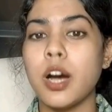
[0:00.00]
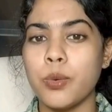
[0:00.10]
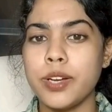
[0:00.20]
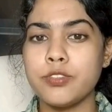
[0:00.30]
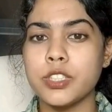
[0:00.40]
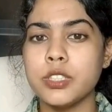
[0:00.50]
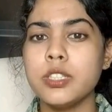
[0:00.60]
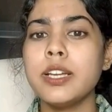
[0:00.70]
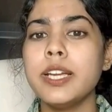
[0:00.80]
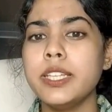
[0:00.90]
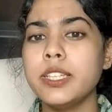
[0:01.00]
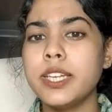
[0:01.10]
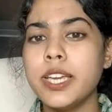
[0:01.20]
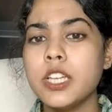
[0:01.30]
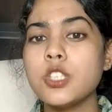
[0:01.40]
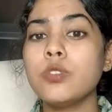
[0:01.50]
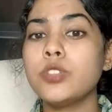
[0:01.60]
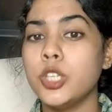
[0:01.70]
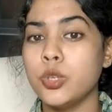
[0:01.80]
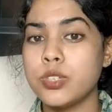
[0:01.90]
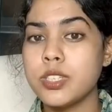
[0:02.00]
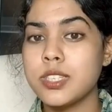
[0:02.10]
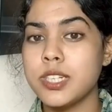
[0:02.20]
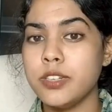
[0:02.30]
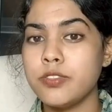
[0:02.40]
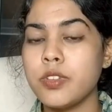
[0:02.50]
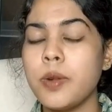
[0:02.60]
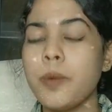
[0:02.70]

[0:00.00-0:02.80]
However, in the case of the lotus leaf,